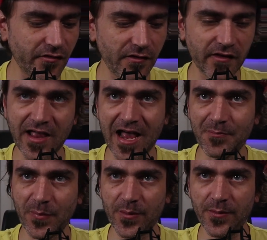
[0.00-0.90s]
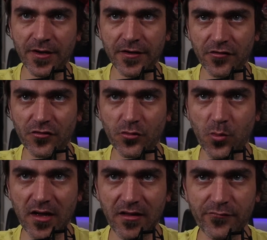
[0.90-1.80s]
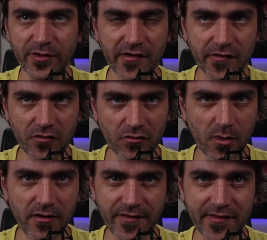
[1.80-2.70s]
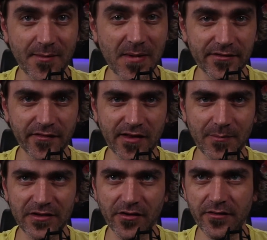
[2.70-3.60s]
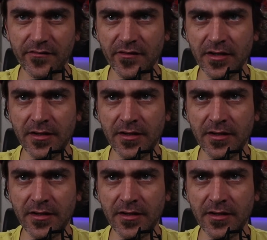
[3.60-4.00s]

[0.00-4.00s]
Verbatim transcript: So there's up, 12, which is 12 is the amount of semitones.